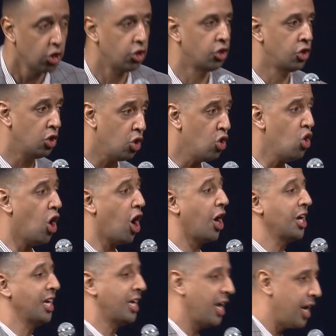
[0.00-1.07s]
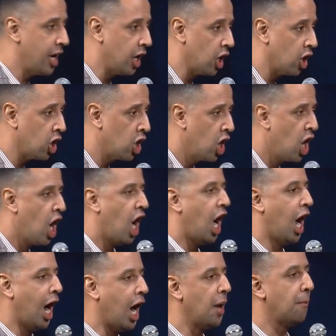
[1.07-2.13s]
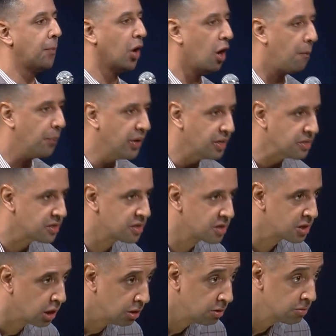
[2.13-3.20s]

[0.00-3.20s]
You are here on purpose.